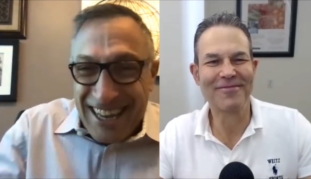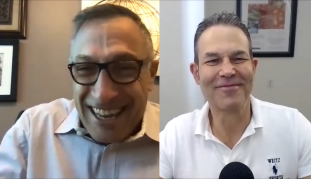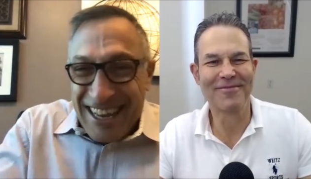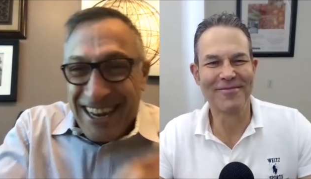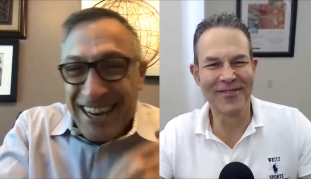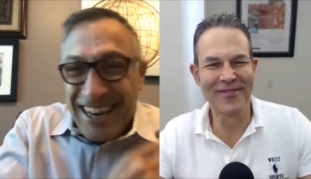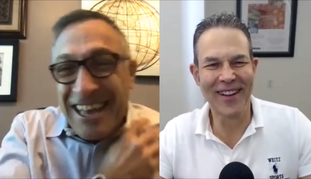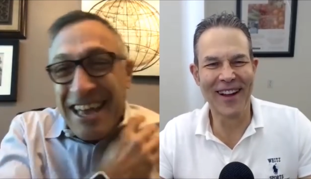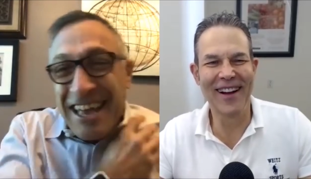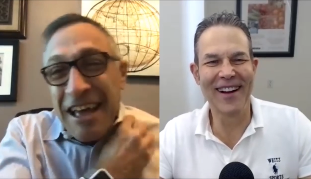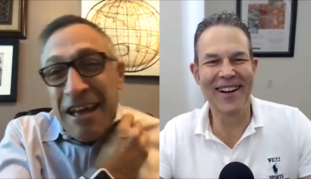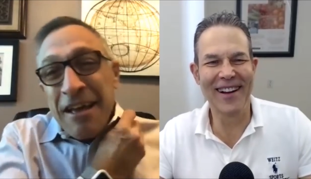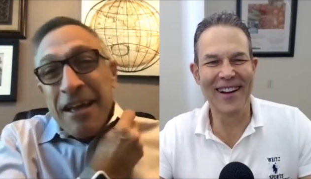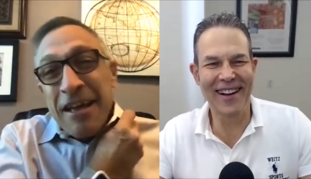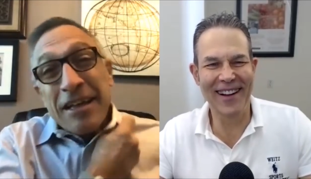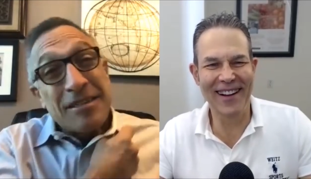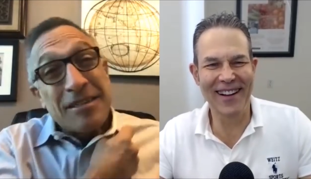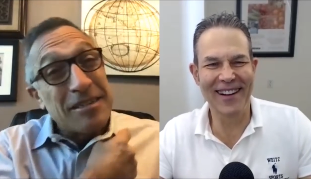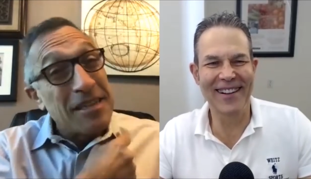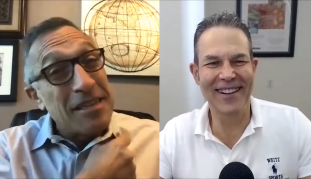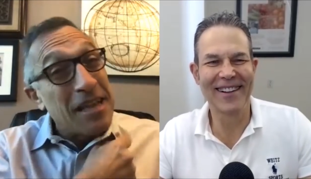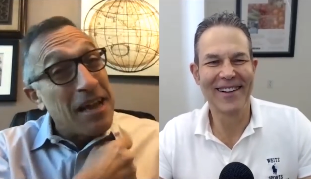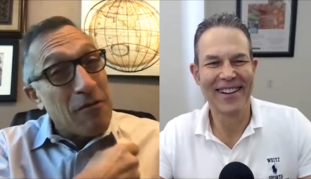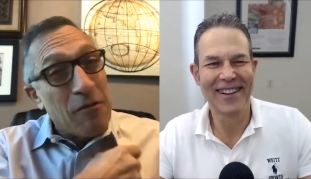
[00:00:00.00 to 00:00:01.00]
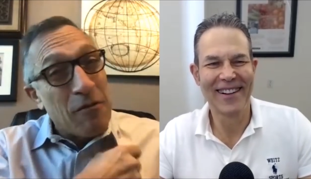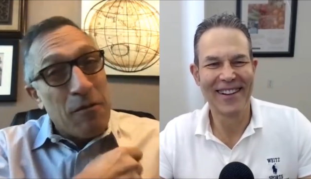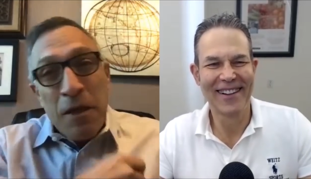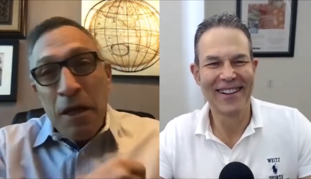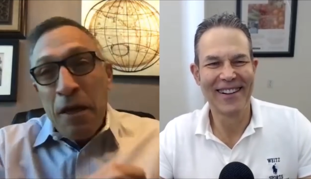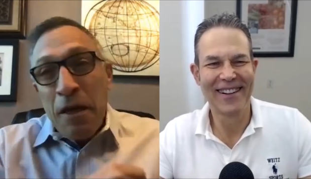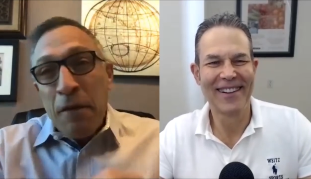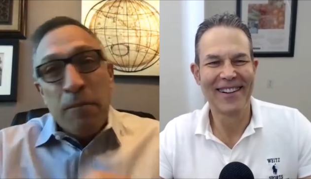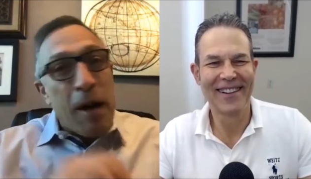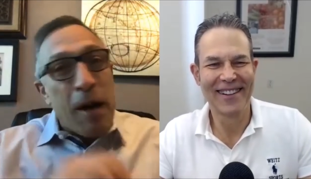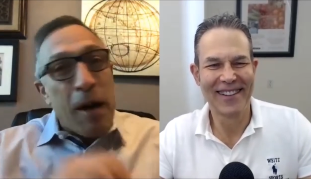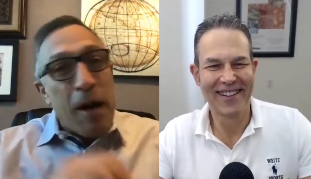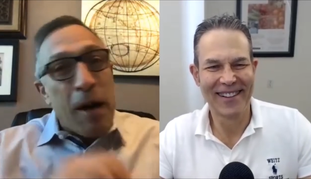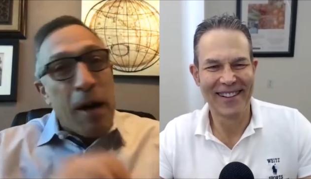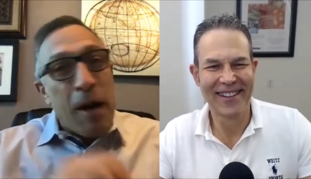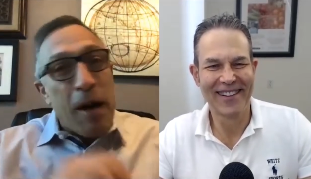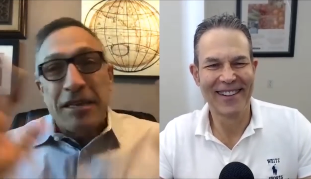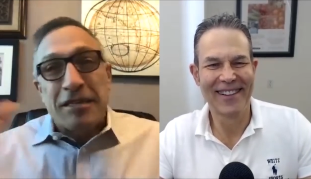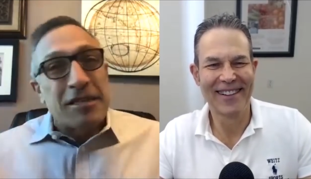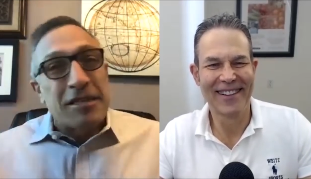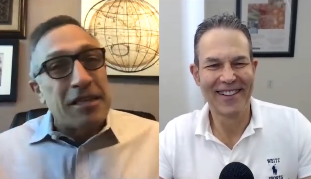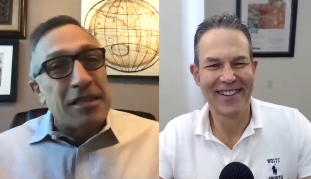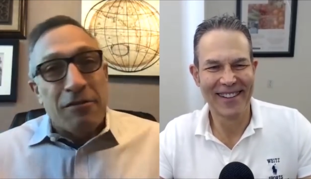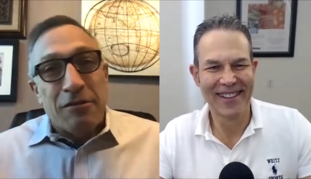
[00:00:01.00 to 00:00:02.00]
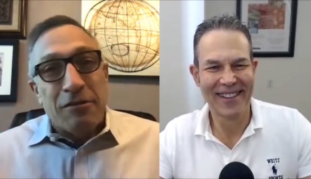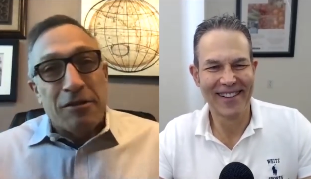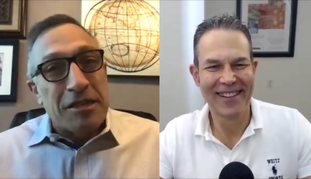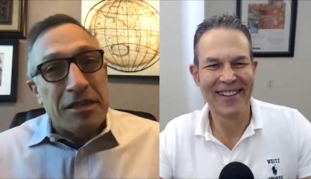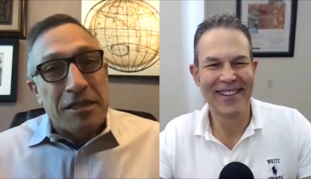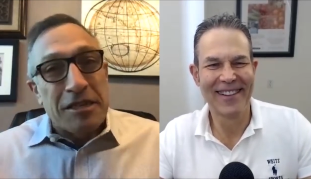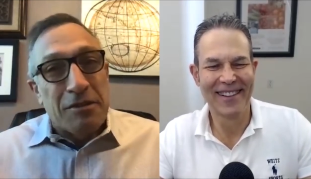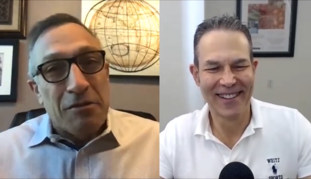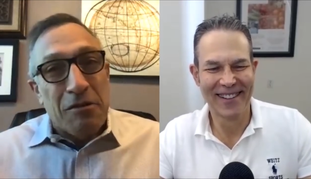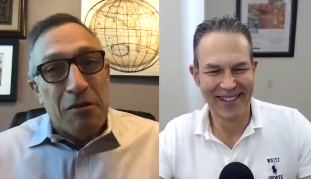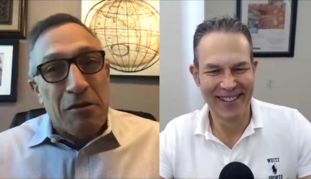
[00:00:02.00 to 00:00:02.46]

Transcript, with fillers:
Speaker 1: and it's never politics never cease to